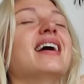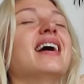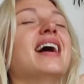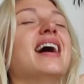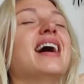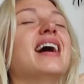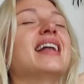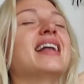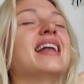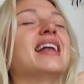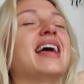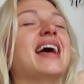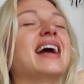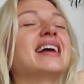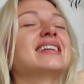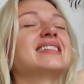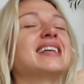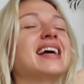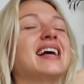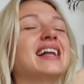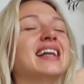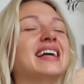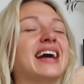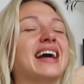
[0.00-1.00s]
And then
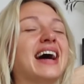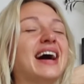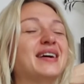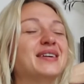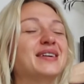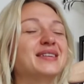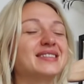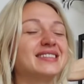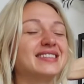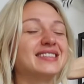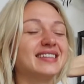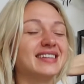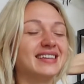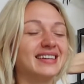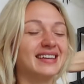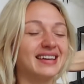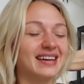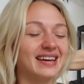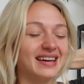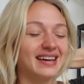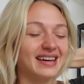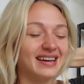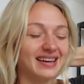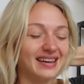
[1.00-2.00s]
exhaling out,
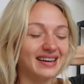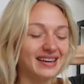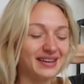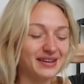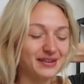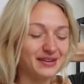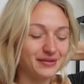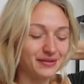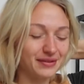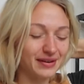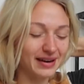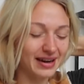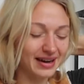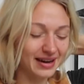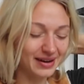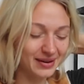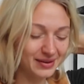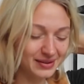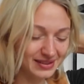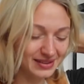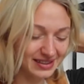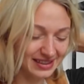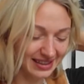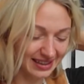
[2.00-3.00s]

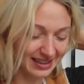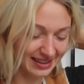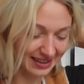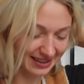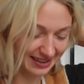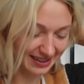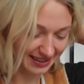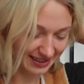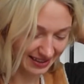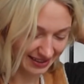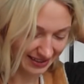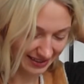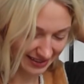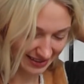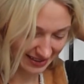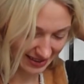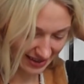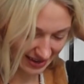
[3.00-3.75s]
rounding the